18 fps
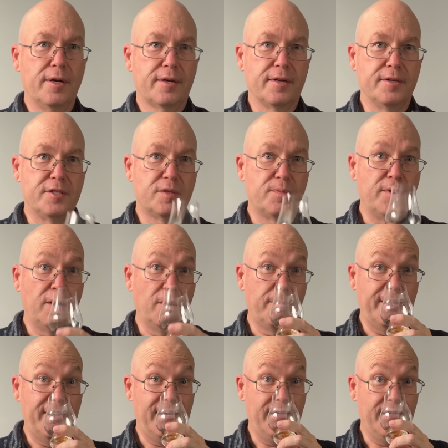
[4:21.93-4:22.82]
I can smell
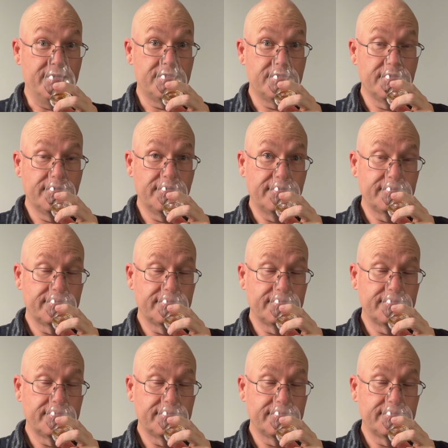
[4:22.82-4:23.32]
pears.